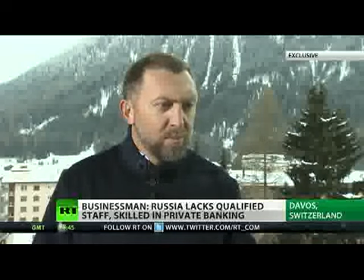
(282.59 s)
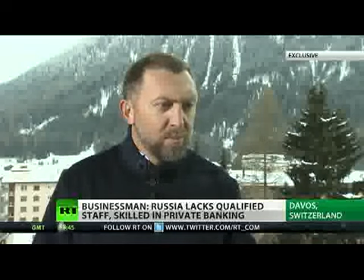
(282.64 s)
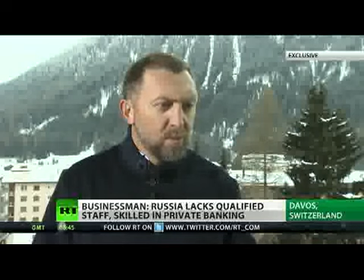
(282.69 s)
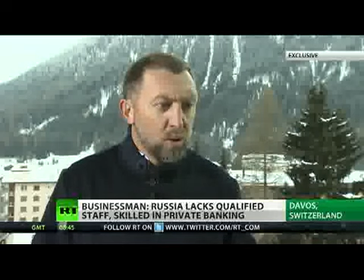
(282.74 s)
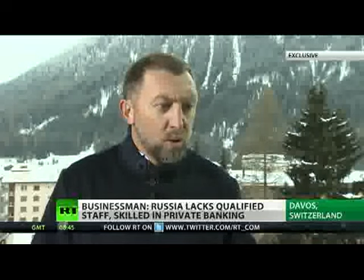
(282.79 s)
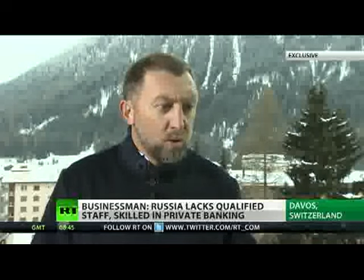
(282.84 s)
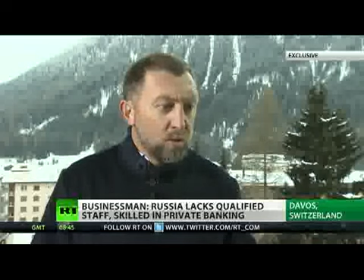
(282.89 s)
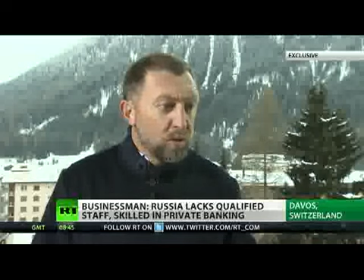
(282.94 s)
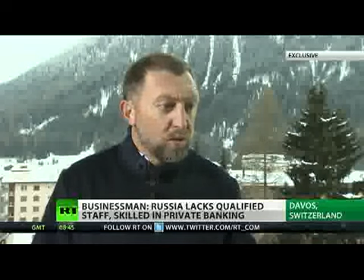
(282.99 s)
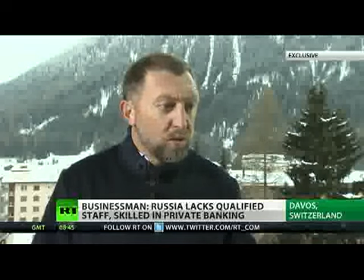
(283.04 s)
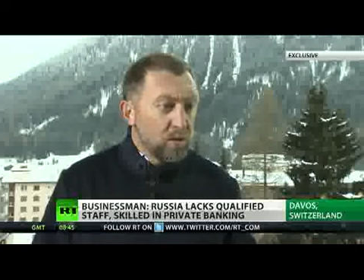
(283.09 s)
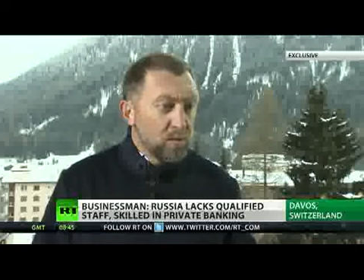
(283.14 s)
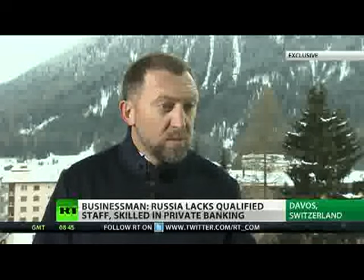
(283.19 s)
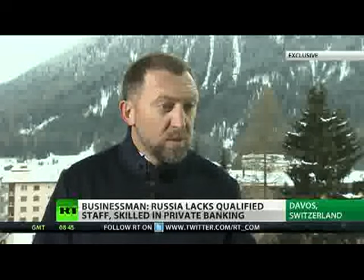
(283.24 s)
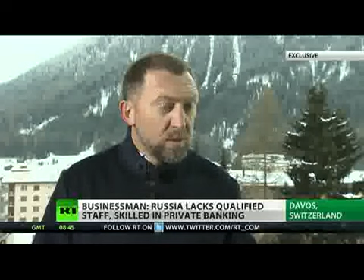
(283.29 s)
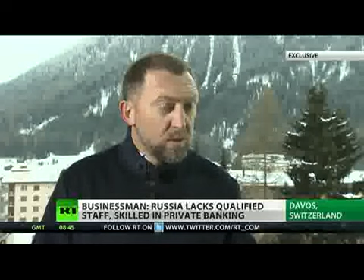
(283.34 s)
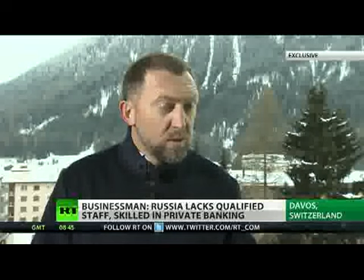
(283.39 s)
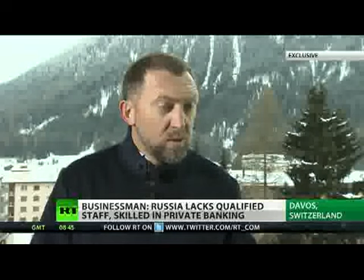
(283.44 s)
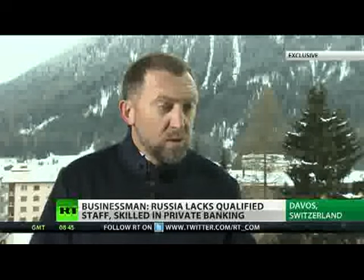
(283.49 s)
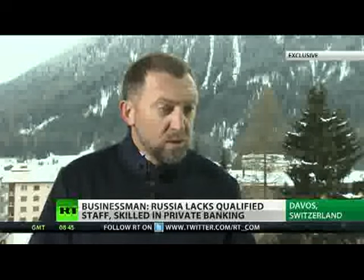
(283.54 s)
No one.
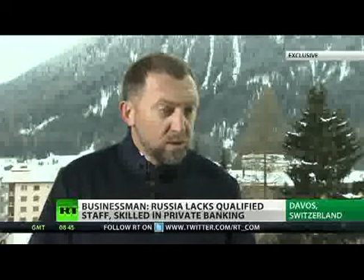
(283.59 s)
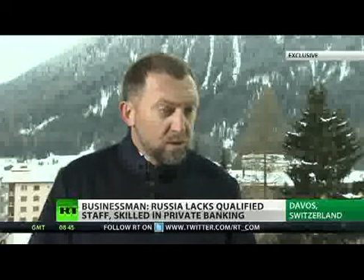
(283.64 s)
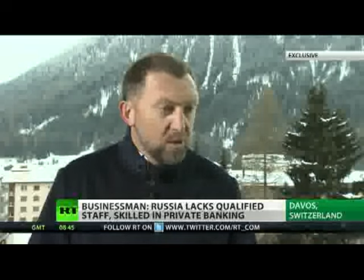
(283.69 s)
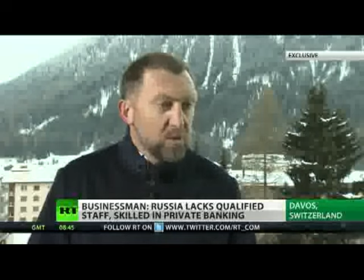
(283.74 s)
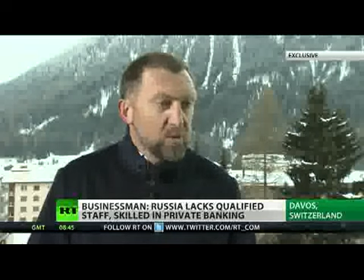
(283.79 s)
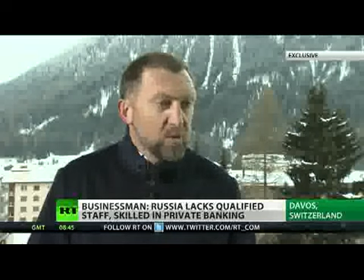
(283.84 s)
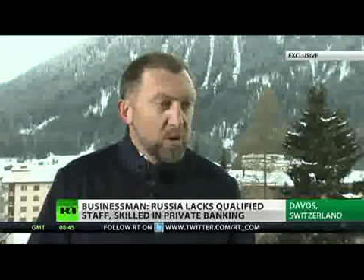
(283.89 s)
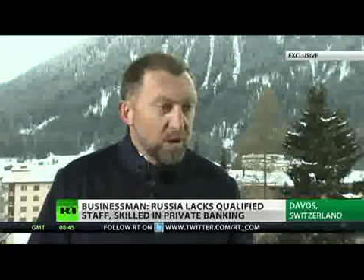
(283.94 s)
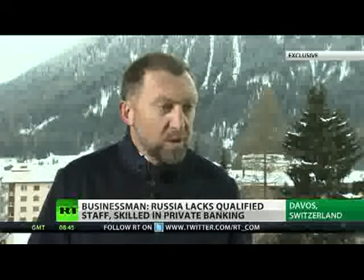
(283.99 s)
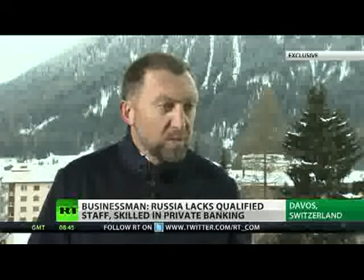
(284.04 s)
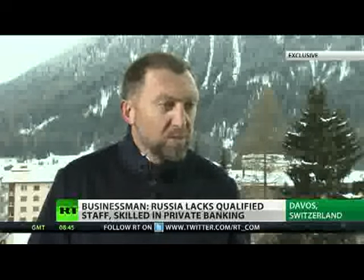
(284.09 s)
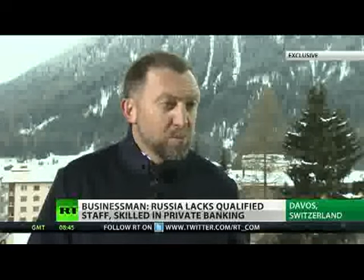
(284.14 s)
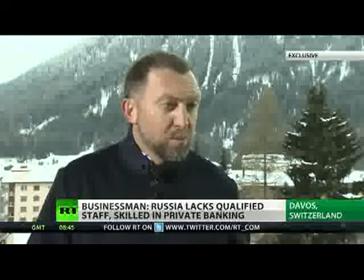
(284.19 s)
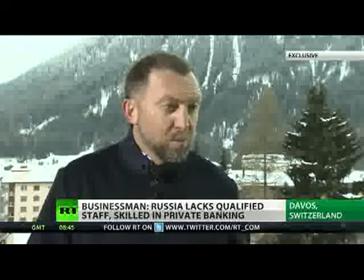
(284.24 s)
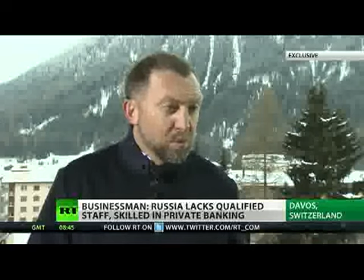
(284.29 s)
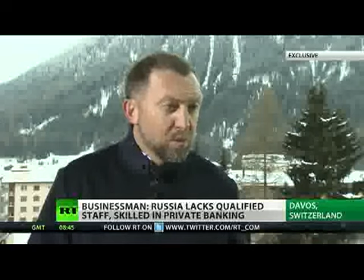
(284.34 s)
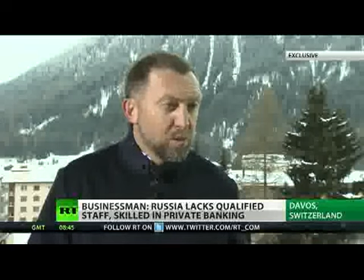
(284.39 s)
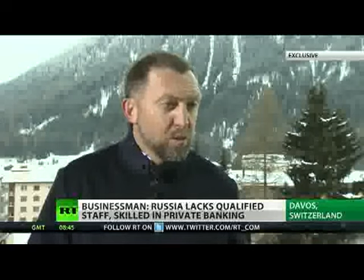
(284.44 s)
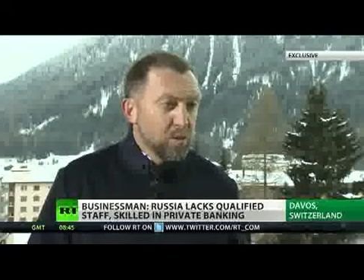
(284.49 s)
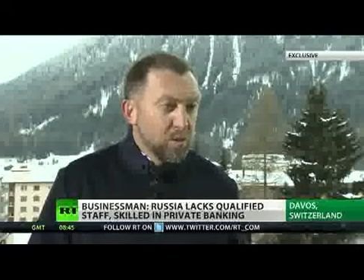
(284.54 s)
And they run
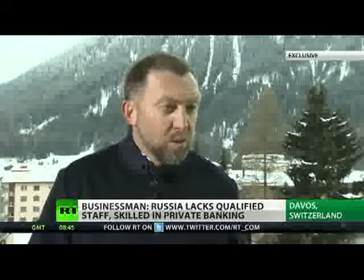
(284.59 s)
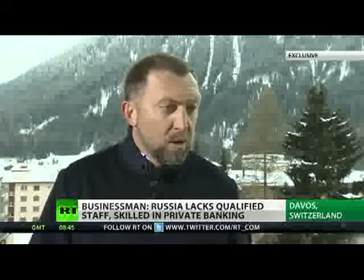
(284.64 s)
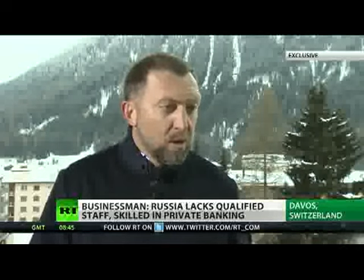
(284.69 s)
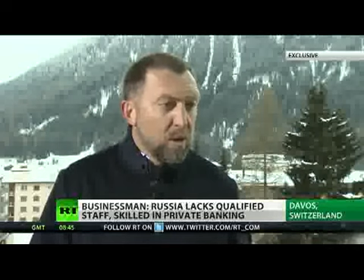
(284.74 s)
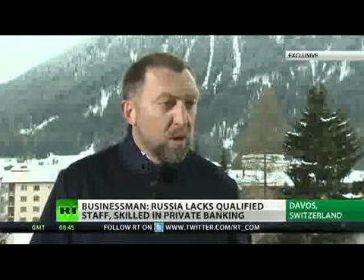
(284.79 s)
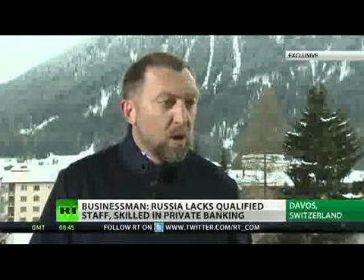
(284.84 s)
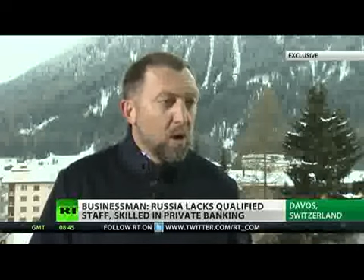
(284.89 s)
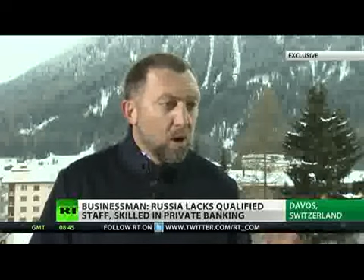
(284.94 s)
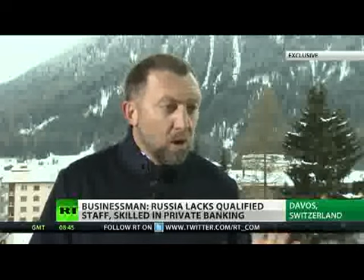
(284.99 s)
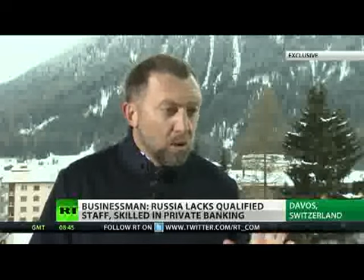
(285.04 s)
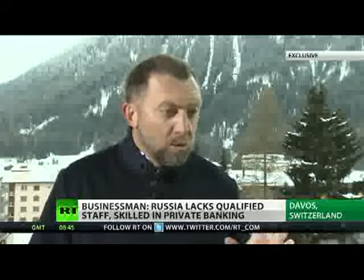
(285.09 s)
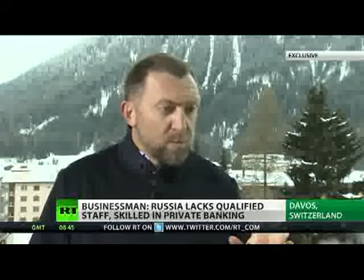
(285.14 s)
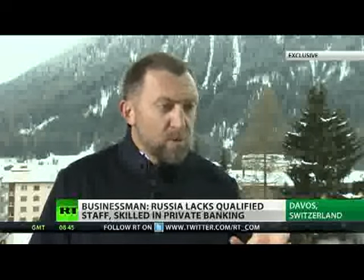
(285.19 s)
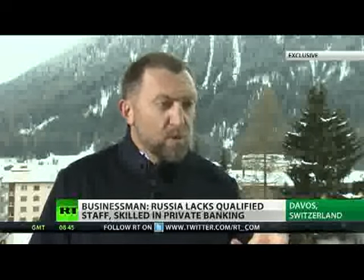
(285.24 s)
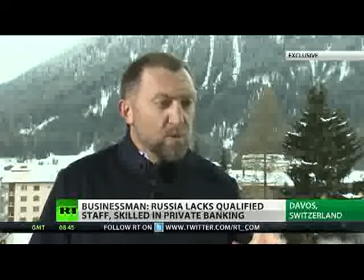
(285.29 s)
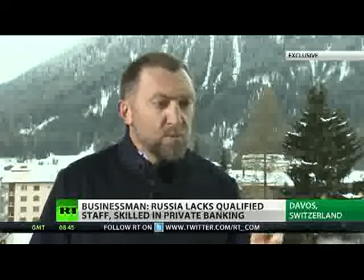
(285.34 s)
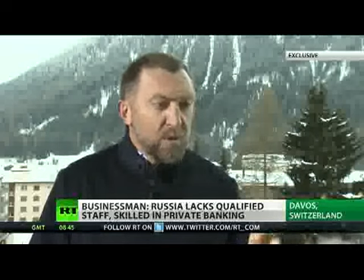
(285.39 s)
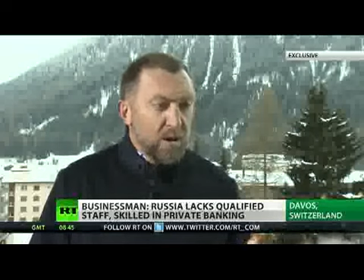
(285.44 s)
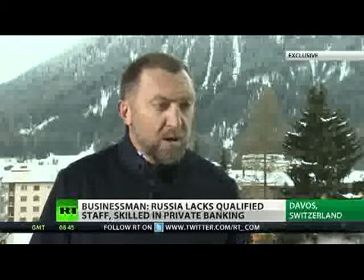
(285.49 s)
almost